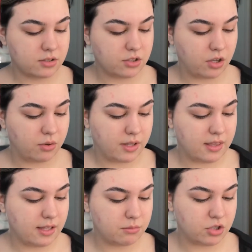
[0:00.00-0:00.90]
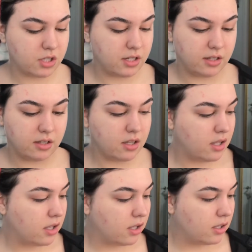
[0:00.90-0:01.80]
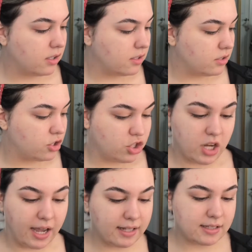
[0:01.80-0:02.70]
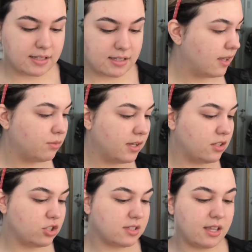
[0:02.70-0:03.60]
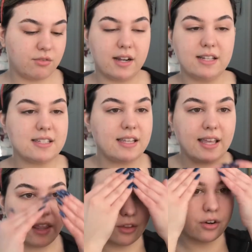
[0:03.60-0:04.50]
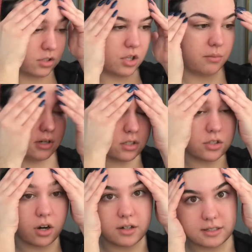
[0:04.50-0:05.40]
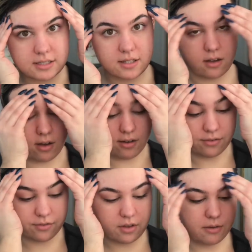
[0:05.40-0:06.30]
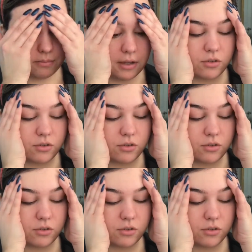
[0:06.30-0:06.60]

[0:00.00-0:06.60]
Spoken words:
So I think I'm just gonna chat and we can just get ready together. So I'm gonna start off by